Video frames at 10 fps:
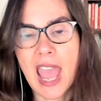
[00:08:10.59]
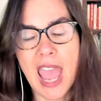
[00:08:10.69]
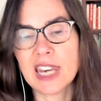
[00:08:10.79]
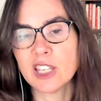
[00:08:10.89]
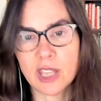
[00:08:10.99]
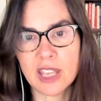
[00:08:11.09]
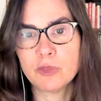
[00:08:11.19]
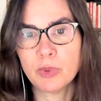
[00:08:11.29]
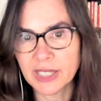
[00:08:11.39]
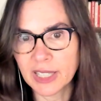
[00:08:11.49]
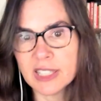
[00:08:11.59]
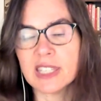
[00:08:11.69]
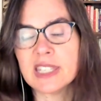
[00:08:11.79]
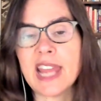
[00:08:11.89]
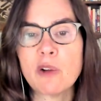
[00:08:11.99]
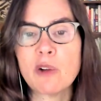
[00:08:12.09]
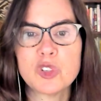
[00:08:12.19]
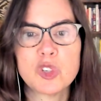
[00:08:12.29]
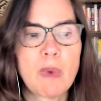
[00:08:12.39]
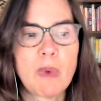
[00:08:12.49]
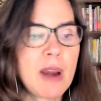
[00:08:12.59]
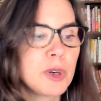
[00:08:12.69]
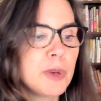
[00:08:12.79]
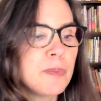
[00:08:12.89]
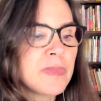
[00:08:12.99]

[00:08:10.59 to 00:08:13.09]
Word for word: And it's, it really is this downward spiral.